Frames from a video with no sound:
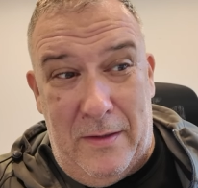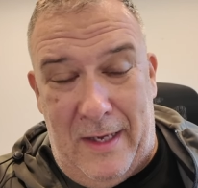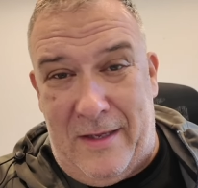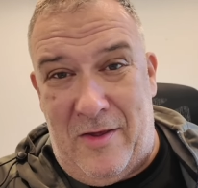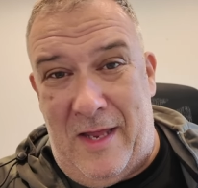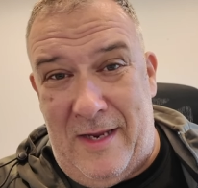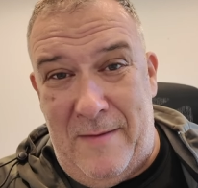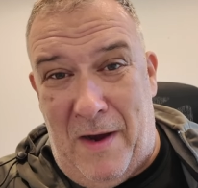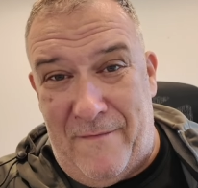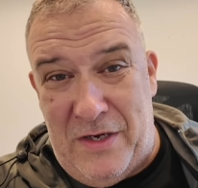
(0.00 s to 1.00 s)
like I said
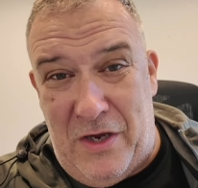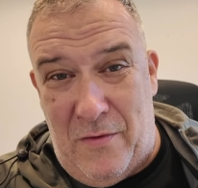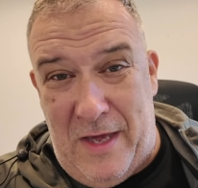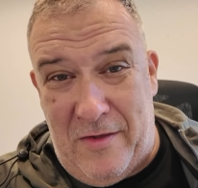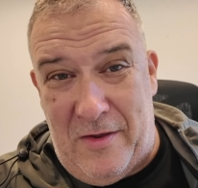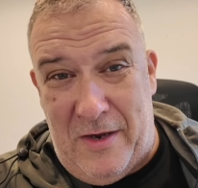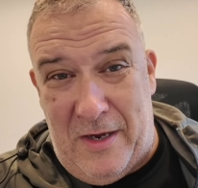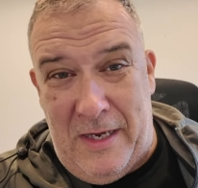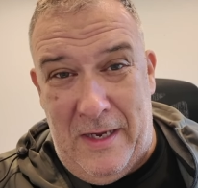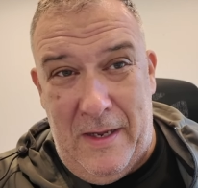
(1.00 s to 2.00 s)
in my video
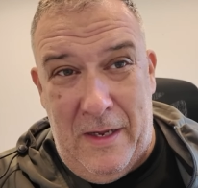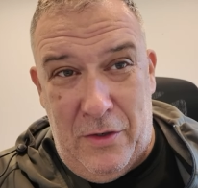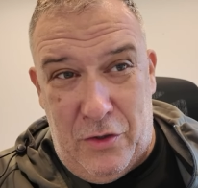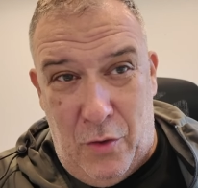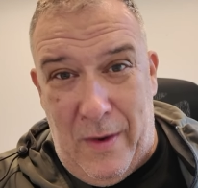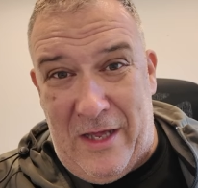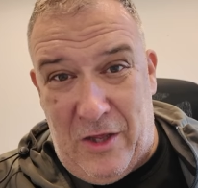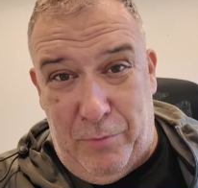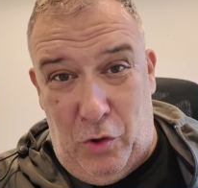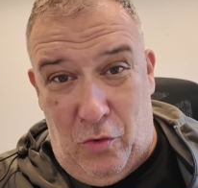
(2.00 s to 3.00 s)
yesterday, do
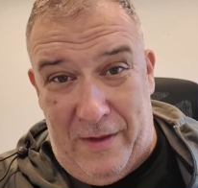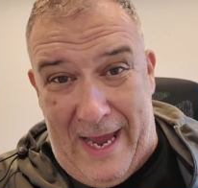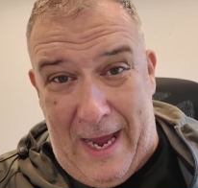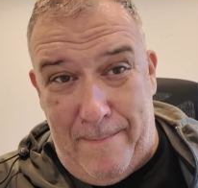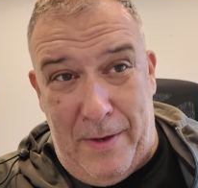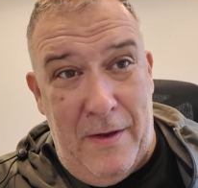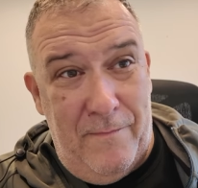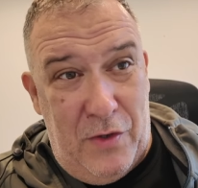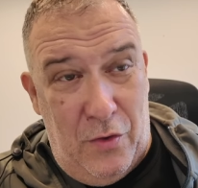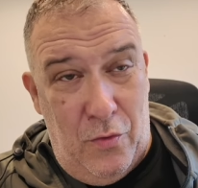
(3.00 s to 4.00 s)
explore the app,
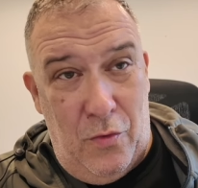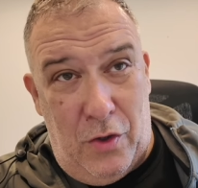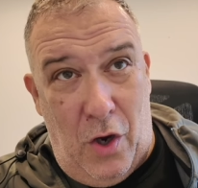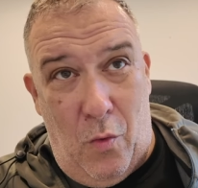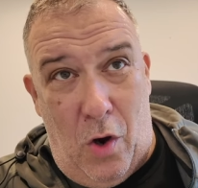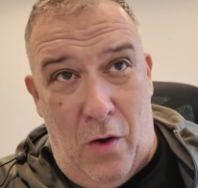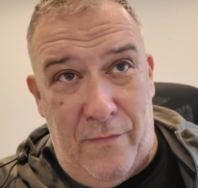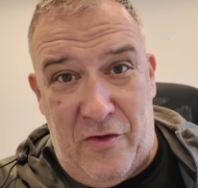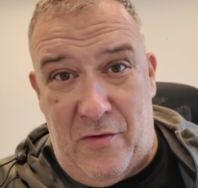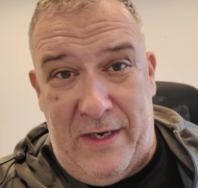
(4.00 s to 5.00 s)
do go on
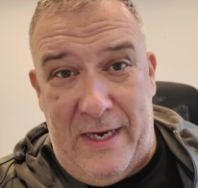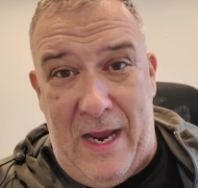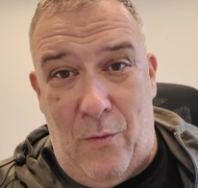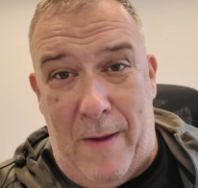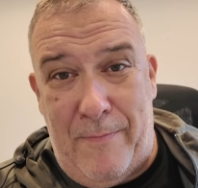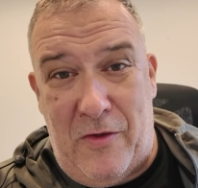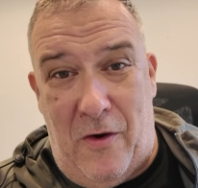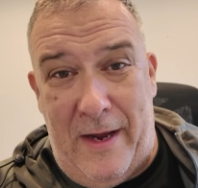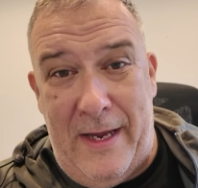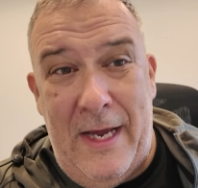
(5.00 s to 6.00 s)
the Surrey Connect
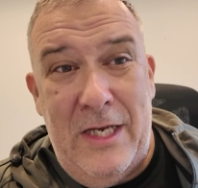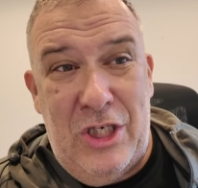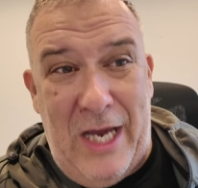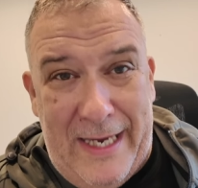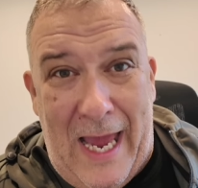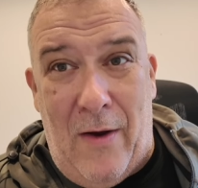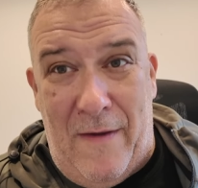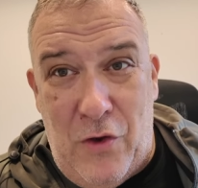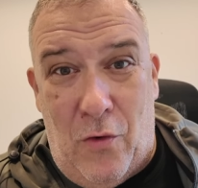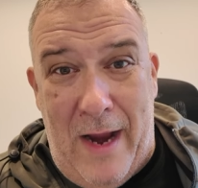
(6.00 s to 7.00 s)
website, check out
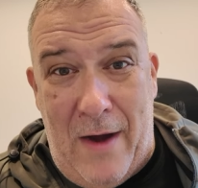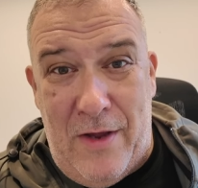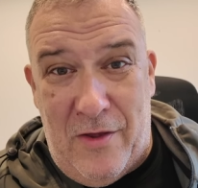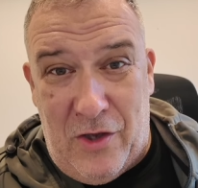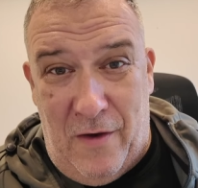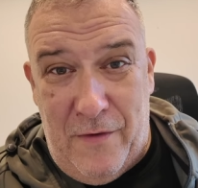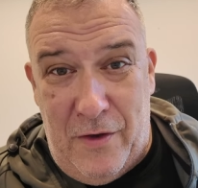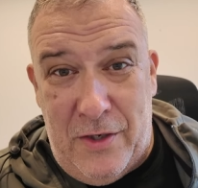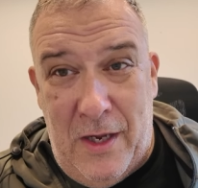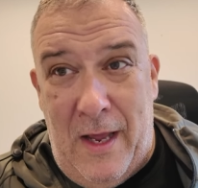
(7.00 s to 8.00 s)
if your area is
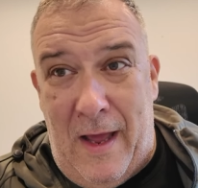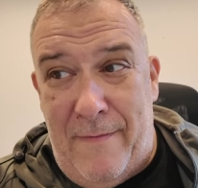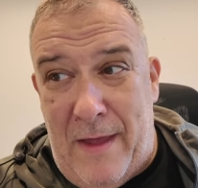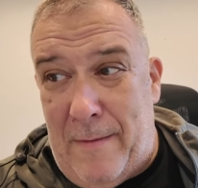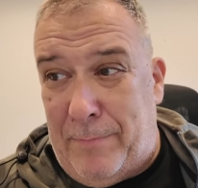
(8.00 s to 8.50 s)
covered, and that